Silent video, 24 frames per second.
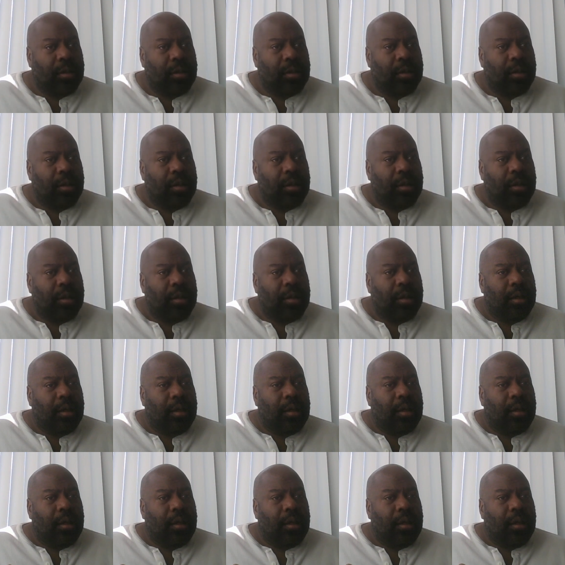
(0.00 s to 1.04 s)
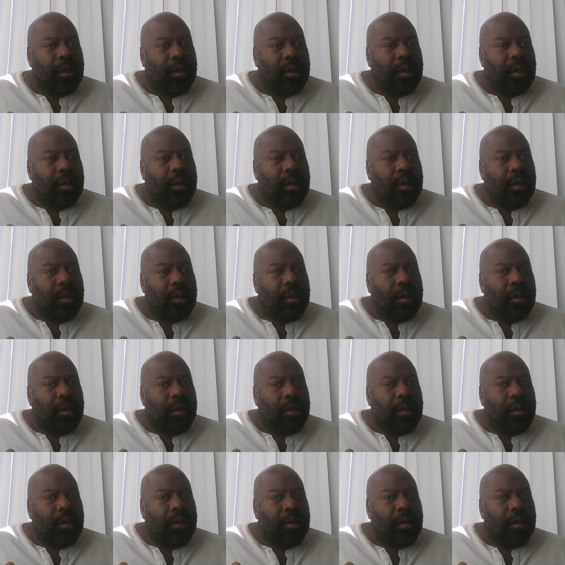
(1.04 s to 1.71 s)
Nobody speaks.